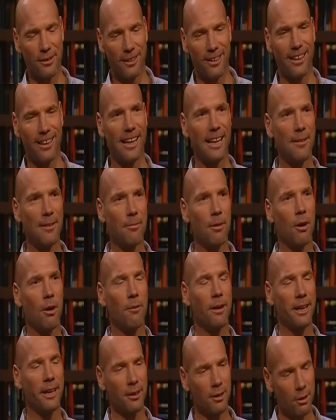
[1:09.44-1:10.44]
So I
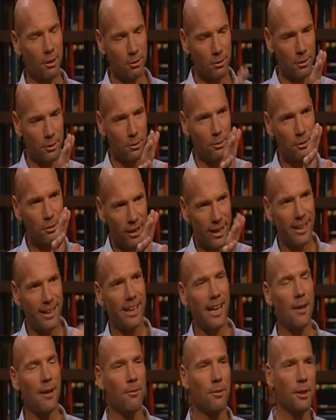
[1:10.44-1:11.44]
reckon I'll still
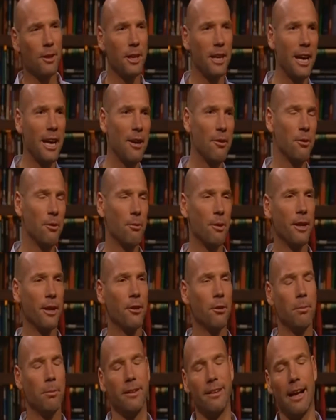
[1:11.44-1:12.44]
have the
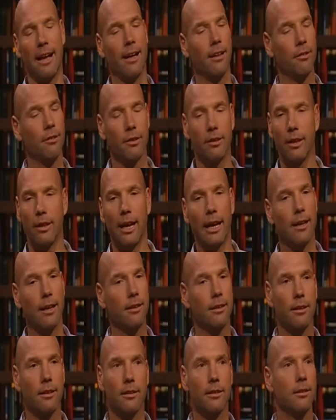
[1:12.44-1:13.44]
record. But no, look,
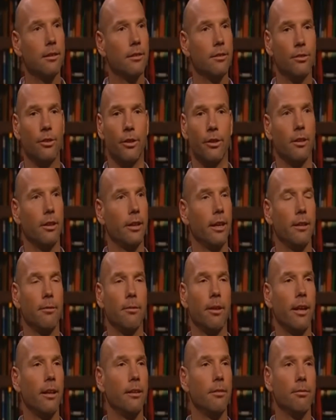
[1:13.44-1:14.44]
certainly.
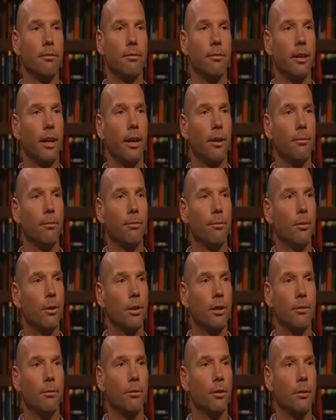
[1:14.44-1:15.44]
And you know,
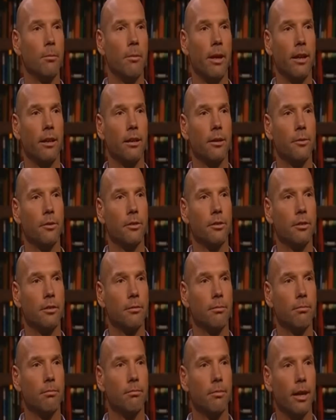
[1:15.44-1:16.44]
what a
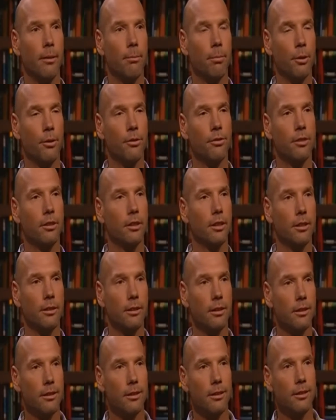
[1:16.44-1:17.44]
magnificent person to
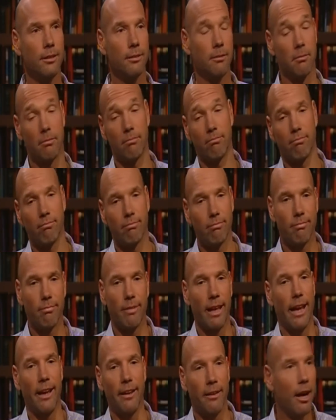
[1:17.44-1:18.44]

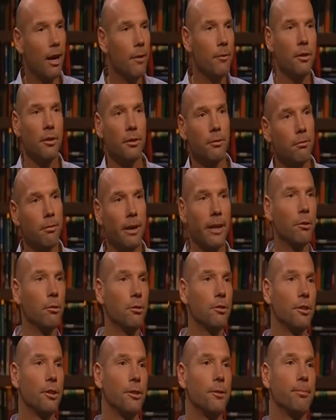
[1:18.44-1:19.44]
hand over the
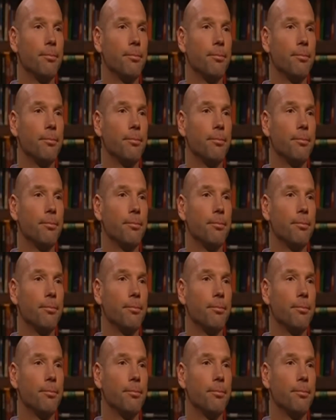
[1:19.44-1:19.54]
record to.